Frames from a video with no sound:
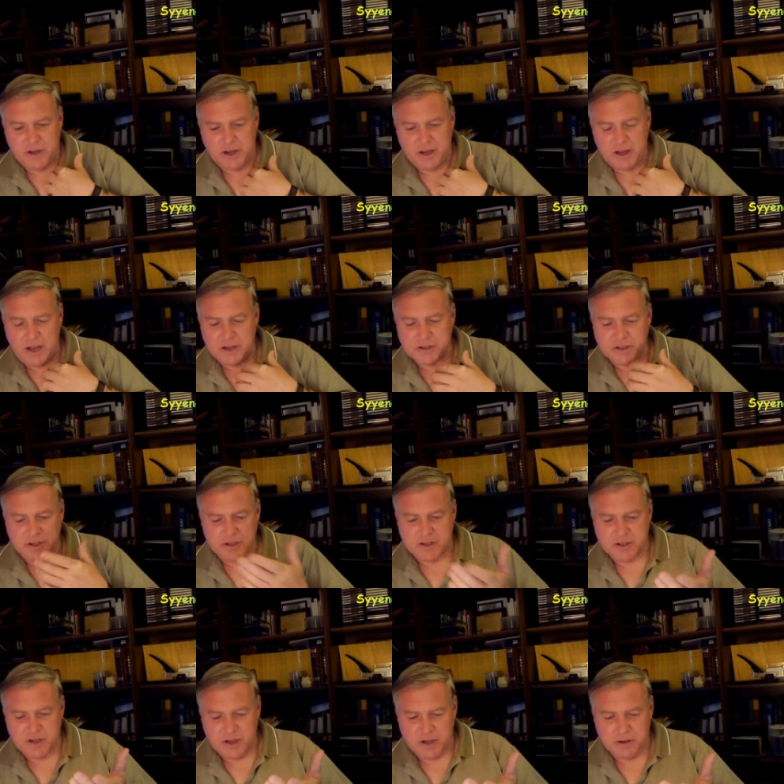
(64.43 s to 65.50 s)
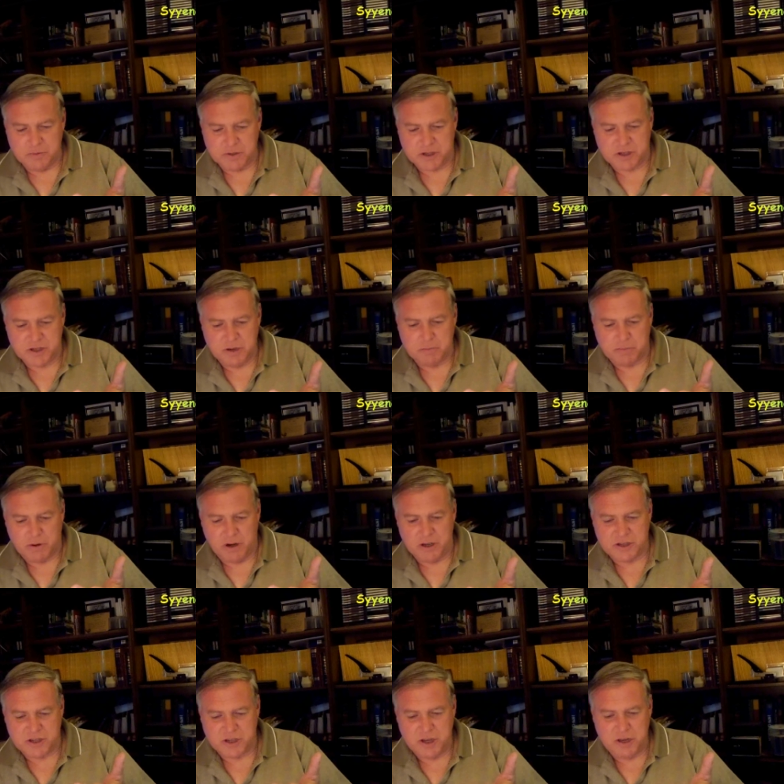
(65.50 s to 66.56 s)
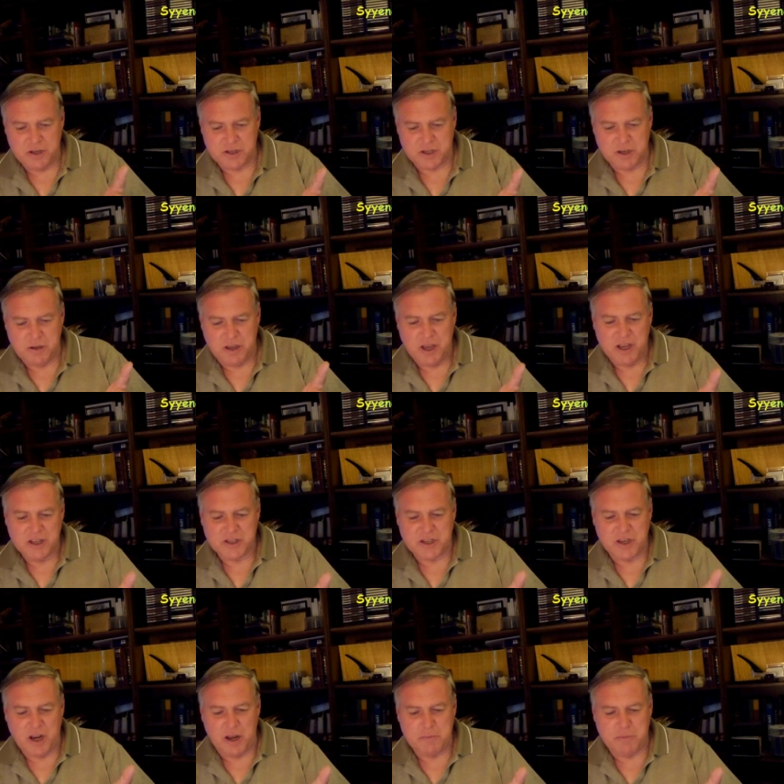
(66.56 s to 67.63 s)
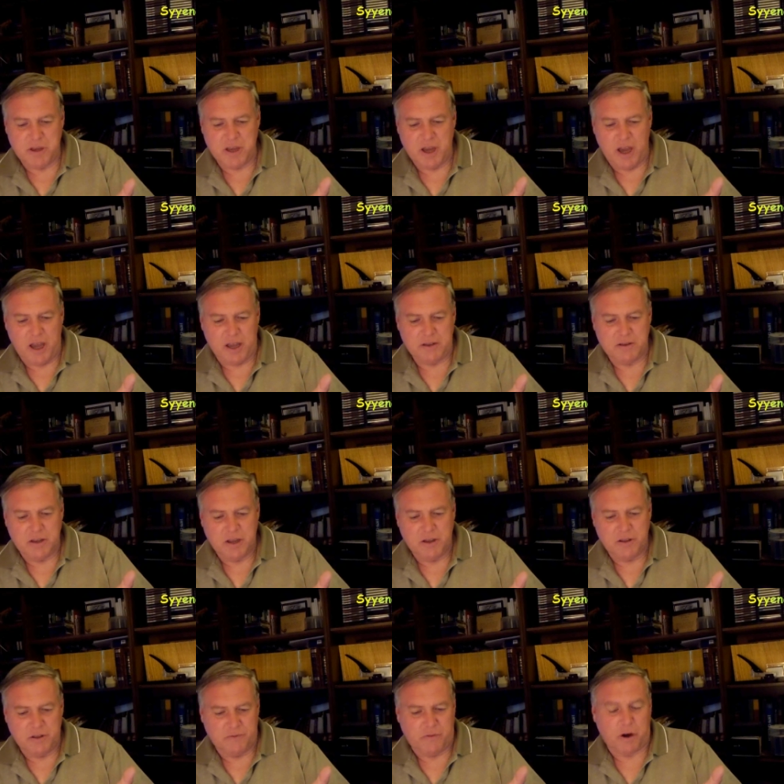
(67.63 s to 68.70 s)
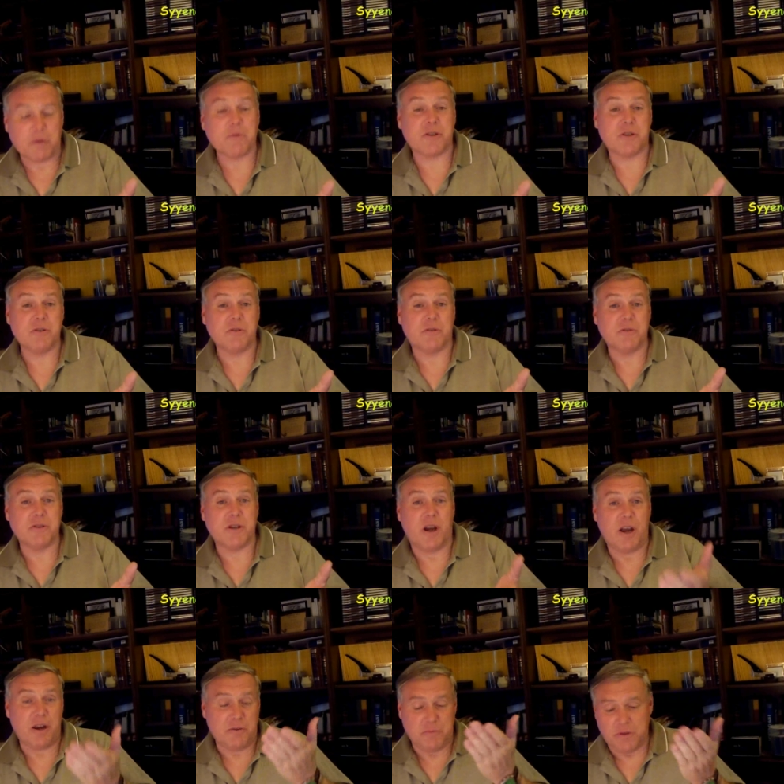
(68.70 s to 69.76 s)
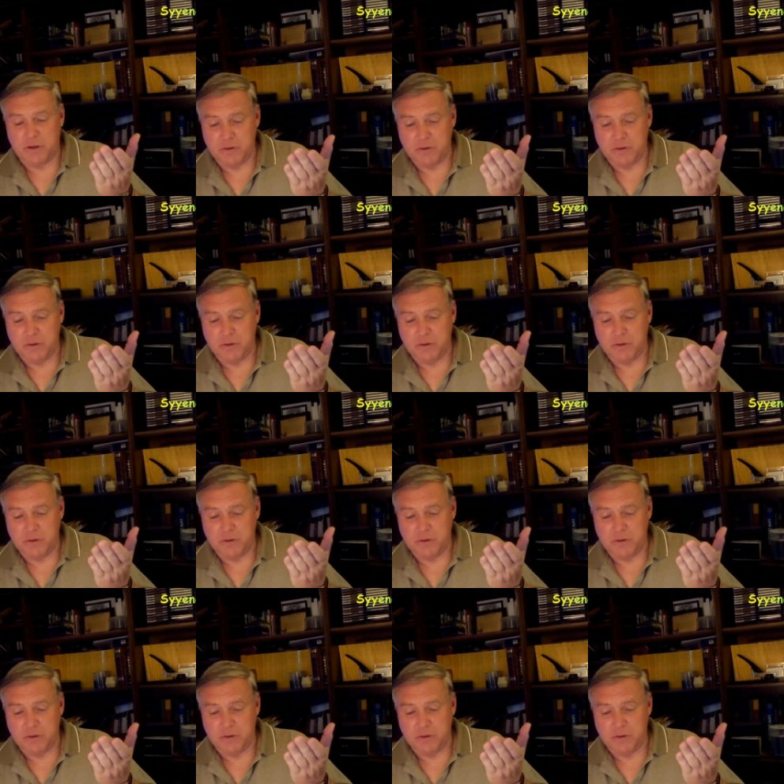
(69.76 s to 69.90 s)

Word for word: uh, actually it's uh, it was Cibra, C, C, CIBA, the pharmaceutical giant.